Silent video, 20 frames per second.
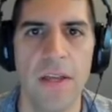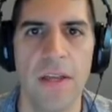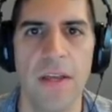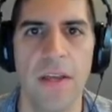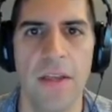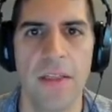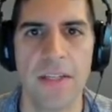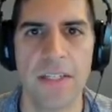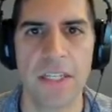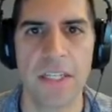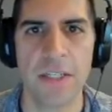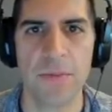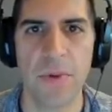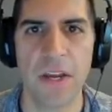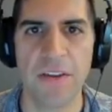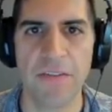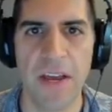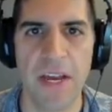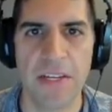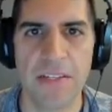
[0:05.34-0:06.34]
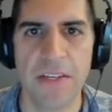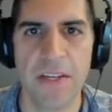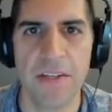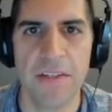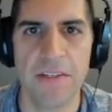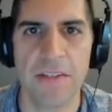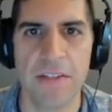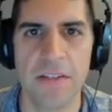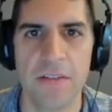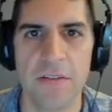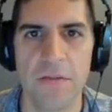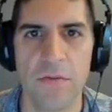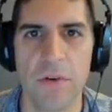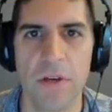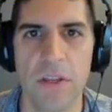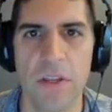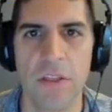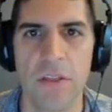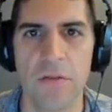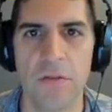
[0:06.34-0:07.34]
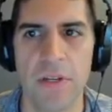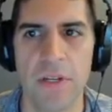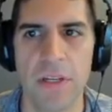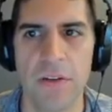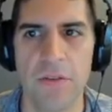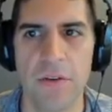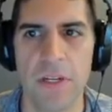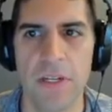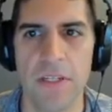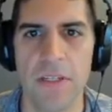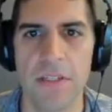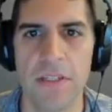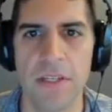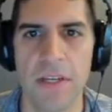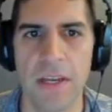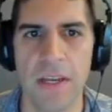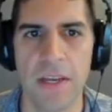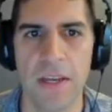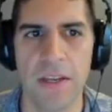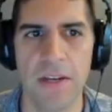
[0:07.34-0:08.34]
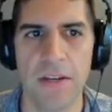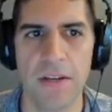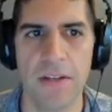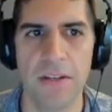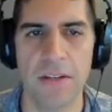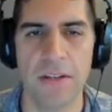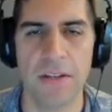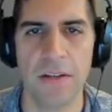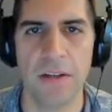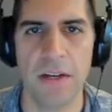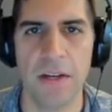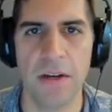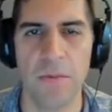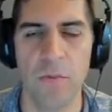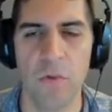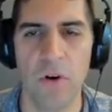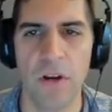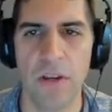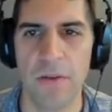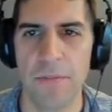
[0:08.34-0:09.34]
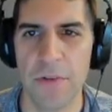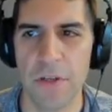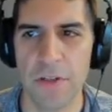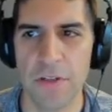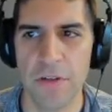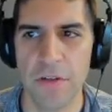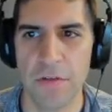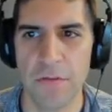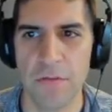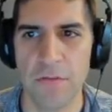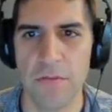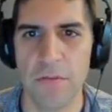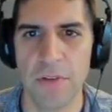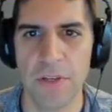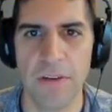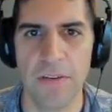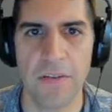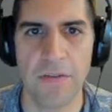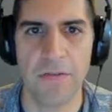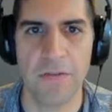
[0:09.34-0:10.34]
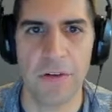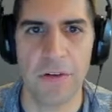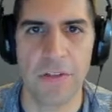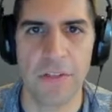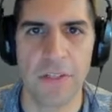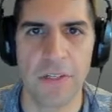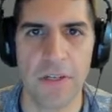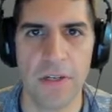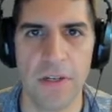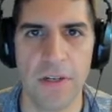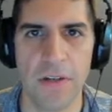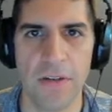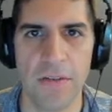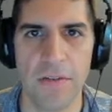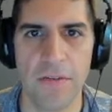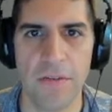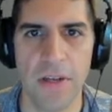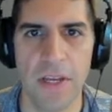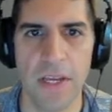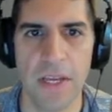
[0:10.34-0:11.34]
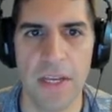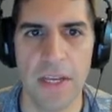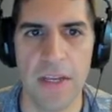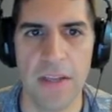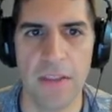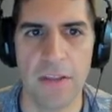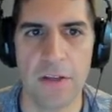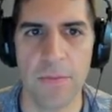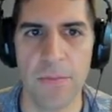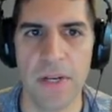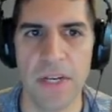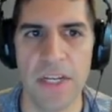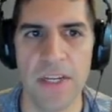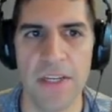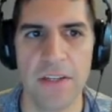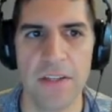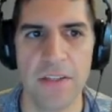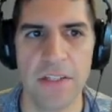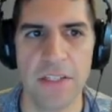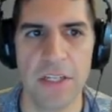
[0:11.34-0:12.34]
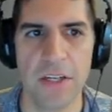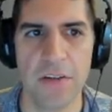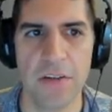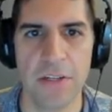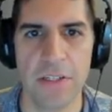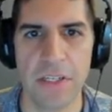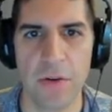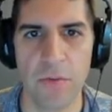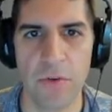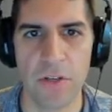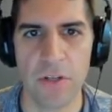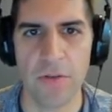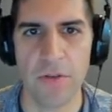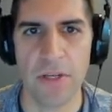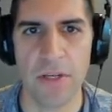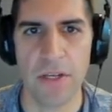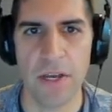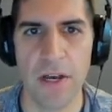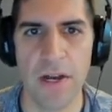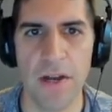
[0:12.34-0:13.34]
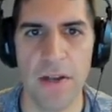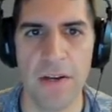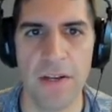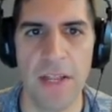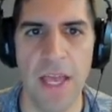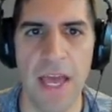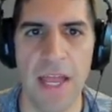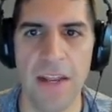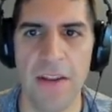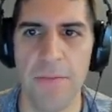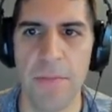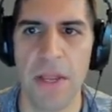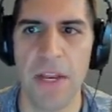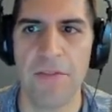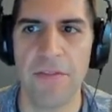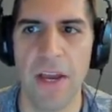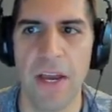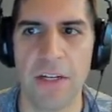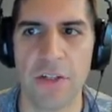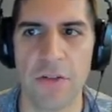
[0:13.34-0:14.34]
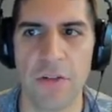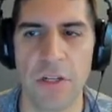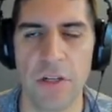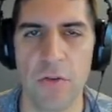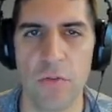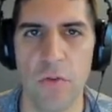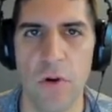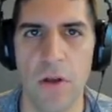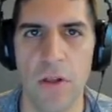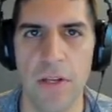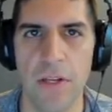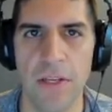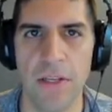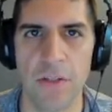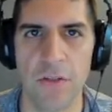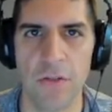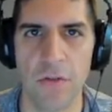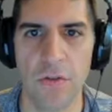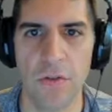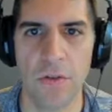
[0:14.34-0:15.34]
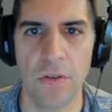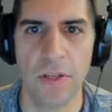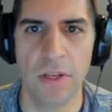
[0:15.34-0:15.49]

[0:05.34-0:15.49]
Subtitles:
this is Mike Vasquez with 3Degrees, and I'm welcoming you to kind of the first of a little mini series that we're doing on additive manufacturing quality control.